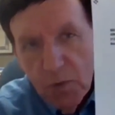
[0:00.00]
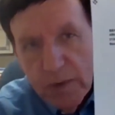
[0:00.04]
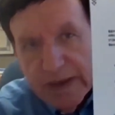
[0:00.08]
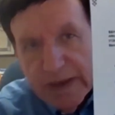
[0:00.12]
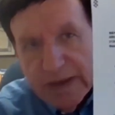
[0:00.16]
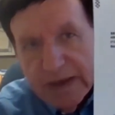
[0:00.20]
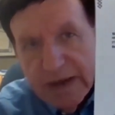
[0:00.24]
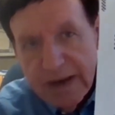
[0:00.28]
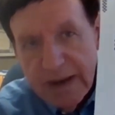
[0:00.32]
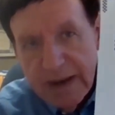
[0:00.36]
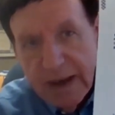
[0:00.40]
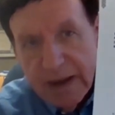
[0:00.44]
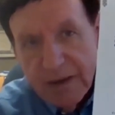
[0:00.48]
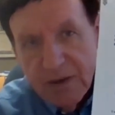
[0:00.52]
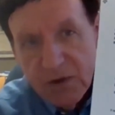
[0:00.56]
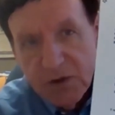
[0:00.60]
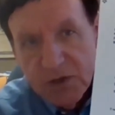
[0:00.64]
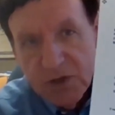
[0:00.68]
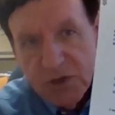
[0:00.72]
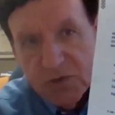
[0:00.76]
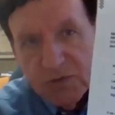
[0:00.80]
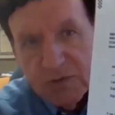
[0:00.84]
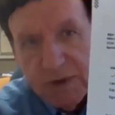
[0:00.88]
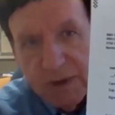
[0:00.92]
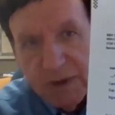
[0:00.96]
read it on your
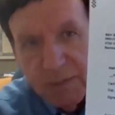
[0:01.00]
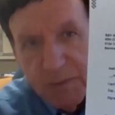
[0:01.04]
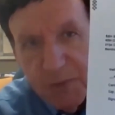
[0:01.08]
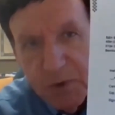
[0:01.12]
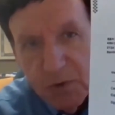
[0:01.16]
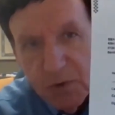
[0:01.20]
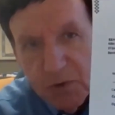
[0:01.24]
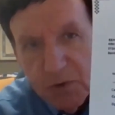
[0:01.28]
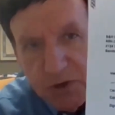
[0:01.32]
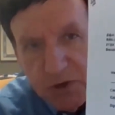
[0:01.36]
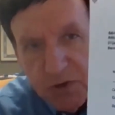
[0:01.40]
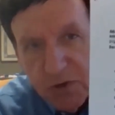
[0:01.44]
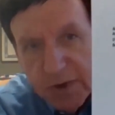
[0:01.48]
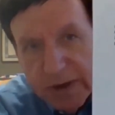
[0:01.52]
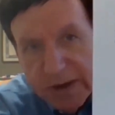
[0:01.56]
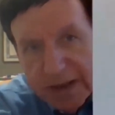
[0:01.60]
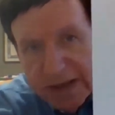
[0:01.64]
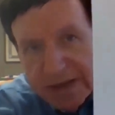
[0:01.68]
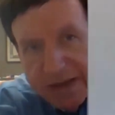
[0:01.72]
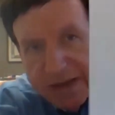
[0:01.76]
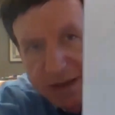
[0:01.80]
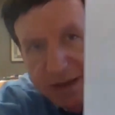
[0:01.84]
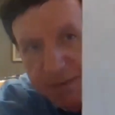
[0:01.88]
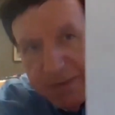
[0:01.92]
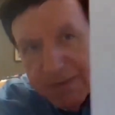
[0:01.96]
computer
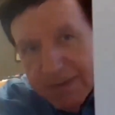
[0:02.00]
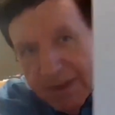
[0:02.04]
screens. I'm